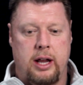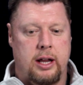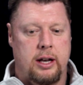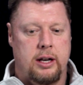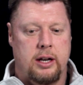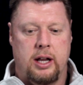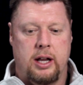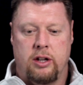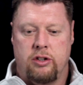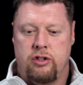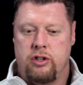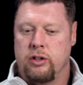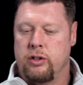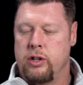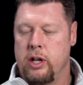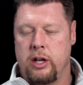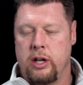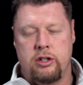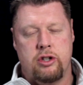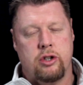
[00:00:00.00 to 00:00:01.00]
and it
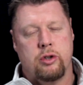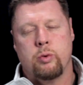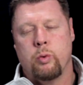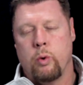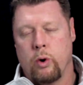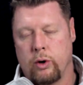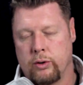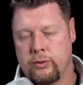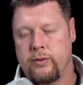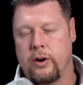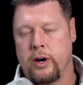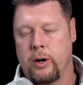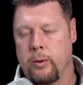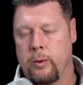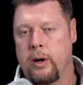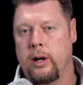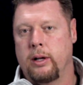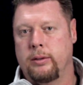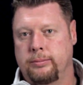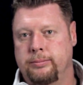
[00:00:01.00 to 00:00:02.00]
just works very
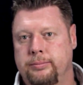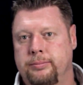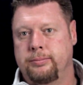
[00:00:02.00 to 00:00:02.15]
well.